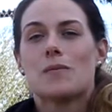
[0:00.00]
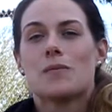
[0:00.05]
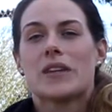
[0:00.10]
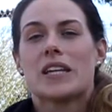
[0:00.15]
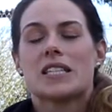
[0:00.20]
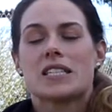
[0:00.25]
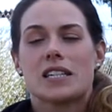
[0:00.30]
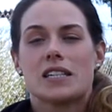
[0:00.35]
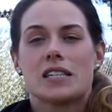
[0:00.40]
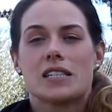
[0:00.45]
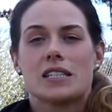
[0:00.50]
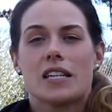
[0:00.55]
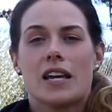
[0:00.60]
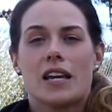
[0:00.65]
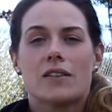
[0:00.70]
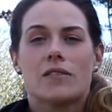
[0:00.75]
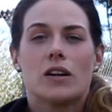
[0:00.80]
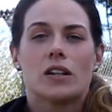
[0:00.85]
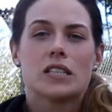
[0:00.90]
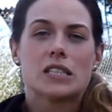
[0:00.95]
It's going to
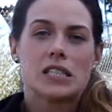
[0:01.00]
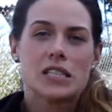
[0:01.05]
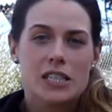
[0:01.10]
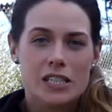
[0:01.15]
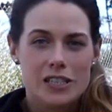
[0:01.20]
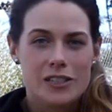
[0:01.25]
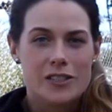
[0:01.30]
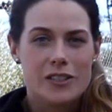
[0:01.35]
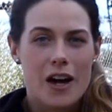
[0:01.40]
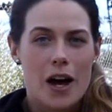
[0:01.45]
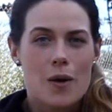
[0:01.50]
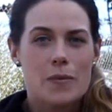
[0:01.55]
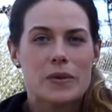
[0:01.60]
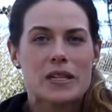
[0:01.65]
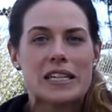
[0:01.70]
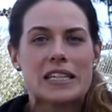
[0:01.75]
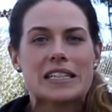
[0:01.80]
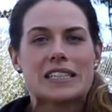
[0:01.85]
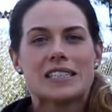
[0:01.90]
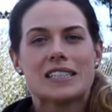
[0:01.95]
take volunteers
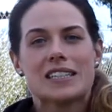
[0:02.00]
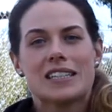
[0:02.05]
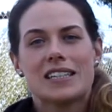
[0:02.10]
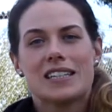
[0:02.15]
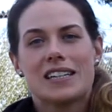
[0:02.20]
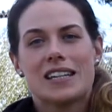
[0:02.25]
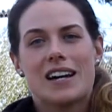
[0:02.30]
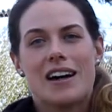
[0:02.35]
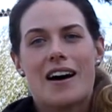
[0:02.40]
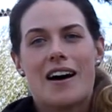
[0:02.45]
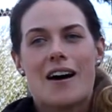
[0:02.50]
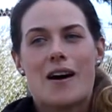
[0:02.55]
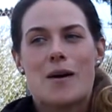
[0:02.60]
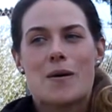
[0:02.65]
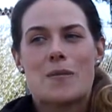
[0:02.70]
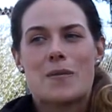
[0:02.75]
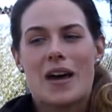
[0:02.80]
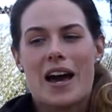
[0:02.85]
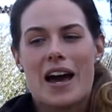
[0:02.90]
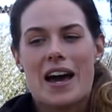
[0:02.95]
coming
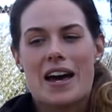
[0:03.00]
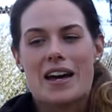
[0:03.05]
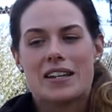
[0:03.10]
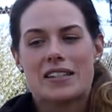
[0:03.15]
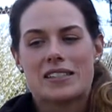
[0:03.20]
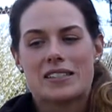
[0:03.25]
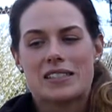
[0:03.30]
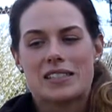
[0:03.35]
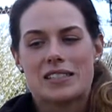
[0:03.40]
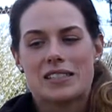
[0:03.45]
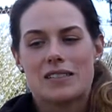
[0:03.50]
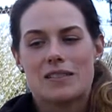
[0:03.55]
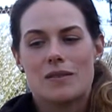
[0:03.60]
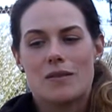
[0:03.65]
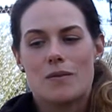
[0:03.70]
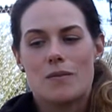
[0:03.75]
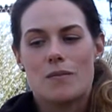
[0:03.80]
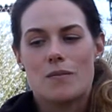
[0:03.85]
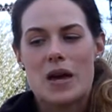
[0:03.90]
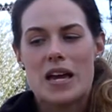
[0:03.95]
and
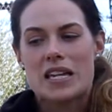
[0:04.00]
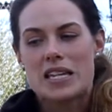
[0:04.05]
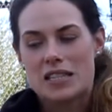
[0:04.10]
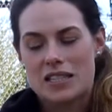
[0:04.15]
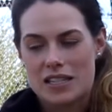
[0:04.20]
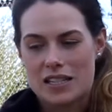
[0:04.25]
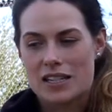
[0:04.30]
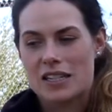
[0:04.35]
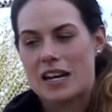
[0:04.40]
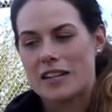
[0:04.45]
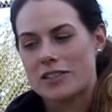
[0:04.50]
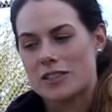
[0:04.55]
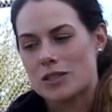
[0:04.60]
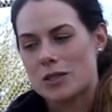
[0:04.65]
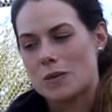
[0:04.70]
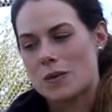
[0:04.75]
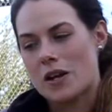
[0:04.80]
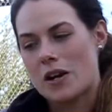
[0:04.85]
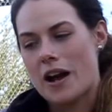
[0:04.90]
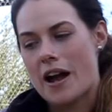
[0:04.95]
making the connections
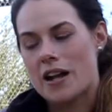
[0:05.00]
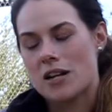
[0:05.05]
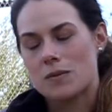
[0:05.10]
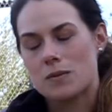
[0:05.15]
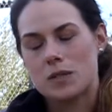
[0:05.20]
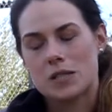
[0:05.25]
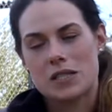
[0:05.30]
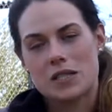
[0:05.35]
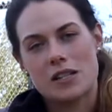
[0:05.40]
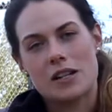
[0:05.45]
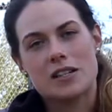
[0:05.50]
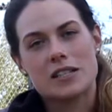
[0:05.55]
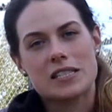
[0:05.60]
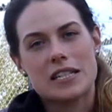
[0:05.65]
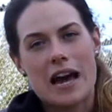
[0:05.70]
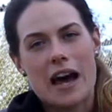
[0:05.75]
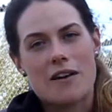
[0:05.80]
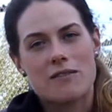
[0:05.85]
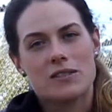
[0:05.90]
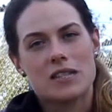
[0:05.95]
with our animals and our
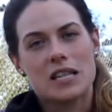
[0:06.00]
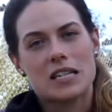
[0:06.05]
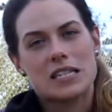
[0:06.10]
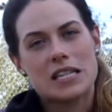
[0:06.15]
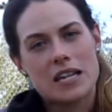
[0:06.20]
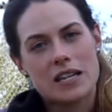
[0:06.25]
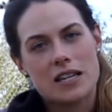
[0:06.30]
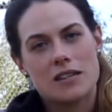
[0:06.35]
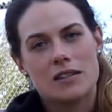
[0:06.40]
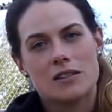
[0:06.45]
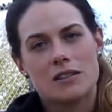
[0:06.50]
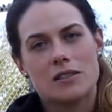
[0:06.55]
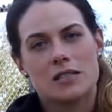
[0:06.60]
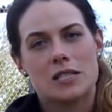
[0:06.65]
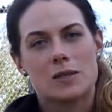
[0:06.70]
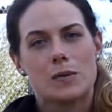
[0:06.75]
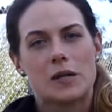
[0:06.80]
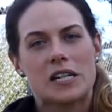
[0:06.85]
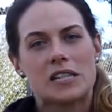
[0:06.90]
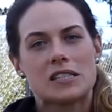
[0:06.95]
staff, and then taking those
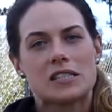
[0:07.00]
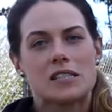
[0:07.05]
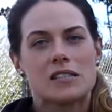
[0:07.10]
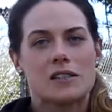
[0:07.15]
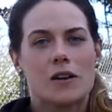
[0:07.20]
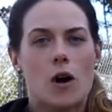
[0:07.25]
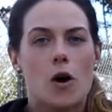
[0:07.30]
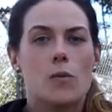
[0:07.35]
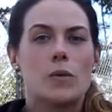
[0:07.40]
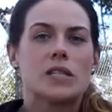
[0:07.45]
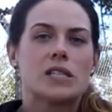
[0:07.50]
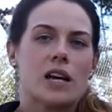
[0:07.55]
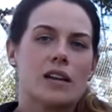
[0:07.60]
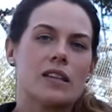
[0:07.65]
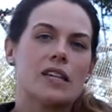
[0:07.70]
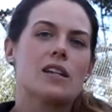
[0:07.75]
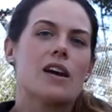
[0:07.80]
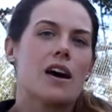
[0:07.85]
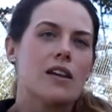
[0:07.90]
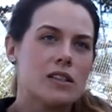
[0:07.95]
experiences home and
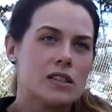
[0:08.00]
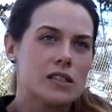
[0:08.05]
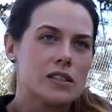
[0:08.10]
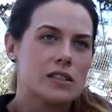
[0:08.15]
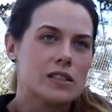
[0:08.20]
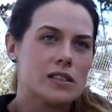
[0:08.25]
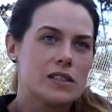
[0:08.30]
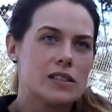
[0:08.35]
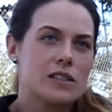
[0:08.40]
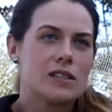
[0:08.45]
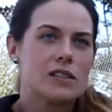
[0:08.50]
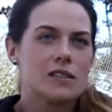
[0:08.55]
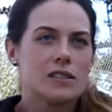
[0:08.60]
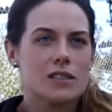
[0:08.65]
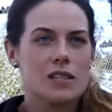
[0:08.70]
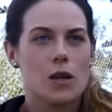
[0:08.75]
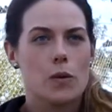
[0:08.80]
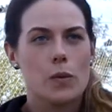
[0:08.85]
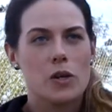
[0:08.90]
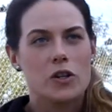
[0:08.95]
telling others,
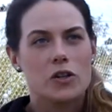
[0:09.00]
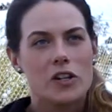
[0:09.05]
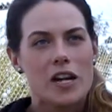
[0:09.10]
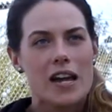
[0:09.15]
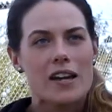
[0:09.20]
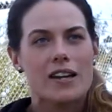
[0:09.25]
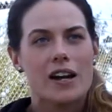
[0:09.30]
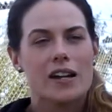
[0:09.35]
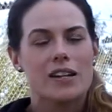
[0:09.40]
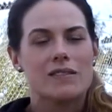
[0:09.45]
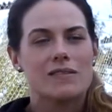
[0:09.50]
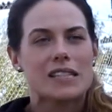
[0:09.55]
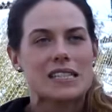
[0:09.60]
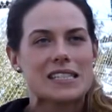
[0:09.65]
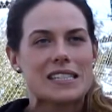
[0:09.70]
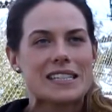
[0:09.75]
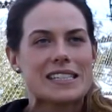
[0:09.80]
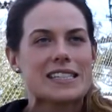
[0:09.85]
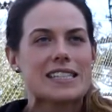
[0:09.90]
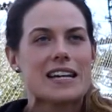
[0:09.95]
so that we create kind of this
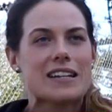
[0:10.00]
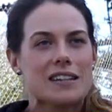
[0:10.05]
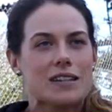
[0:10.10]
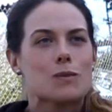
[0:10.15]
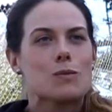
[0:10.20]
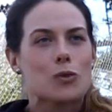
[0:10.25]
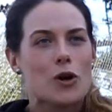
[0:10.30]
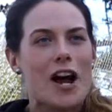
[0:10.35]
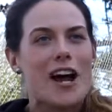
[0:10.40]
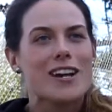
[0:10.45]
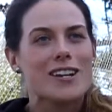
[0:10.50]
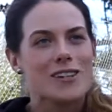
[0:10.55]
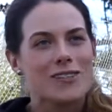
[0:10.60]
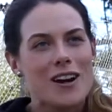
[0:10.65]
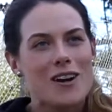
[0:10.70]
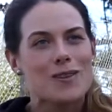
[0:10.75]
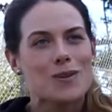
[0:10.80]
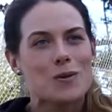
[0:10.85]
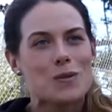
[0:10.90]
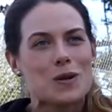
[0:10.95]
extended pride
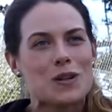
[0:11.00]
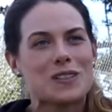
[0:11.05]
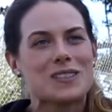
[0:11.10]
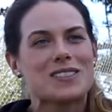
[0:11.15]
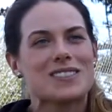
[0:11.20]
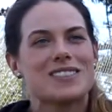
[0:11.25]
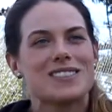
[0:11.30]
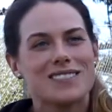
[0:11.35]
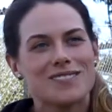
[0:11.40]
around the world.